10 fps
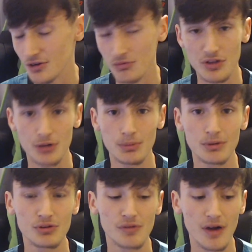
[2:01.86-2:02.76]
So the
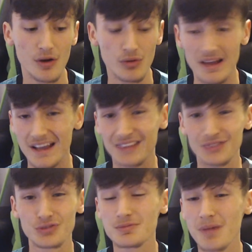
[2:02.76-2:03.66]
community vote,
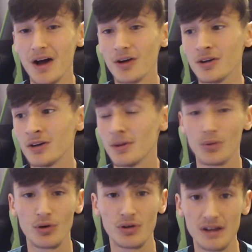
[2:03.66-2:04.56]
it does matter,
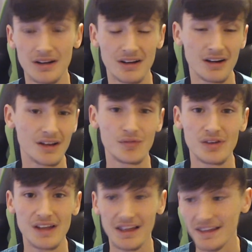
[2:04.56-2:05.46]
but in
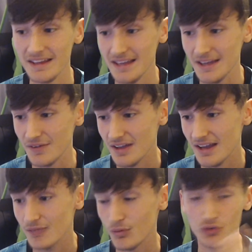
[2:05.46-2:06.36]
reality, if
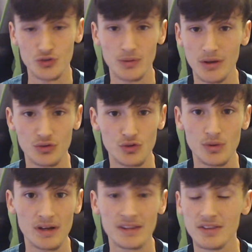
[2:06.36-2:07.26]
EA wants someone else to
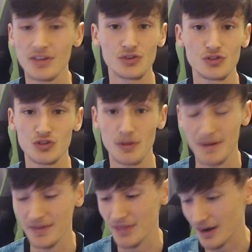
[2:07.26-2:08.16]
win, they're just going to
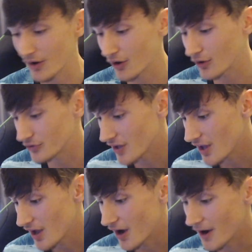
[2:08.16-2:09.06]
pick that card.
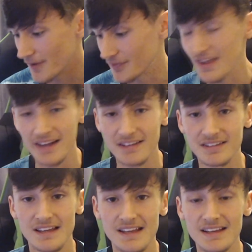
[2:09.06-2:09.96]

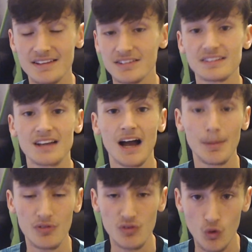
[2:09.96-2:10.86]
Next is the
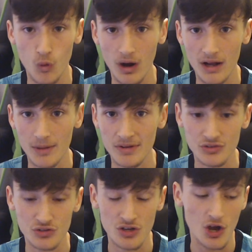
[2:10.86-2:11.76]
type of
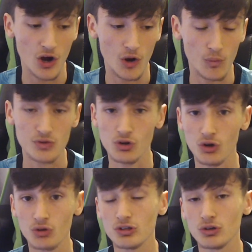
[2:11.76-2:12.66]
requirements which we're
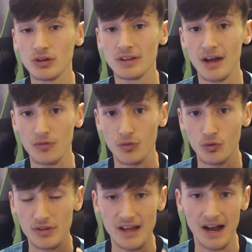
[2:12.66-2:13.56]
going to be looking at
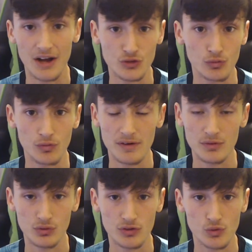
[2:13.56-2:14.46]
for the actual
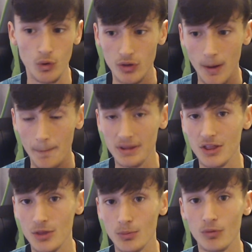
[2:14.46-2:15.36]
FIFA 21
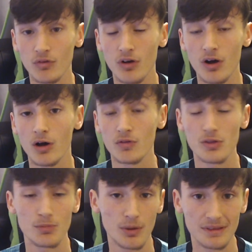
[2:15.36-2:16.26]
Player of the Month for
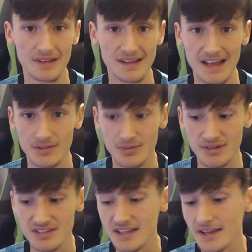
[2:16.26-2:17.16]
the Premier League
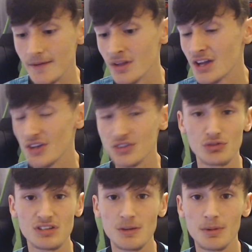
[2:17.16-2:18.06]
SBC.
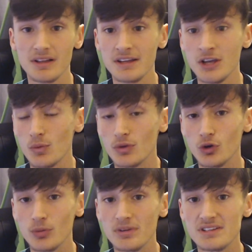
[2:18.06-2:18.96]
So typically we
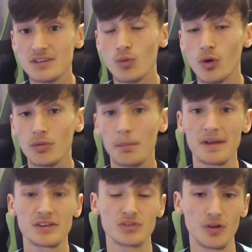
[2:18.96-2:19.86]
normally see one
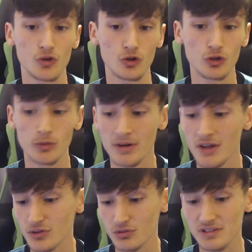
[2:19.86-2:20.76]
based around the club.
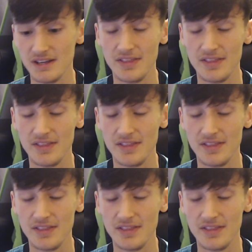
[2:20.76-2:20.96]
So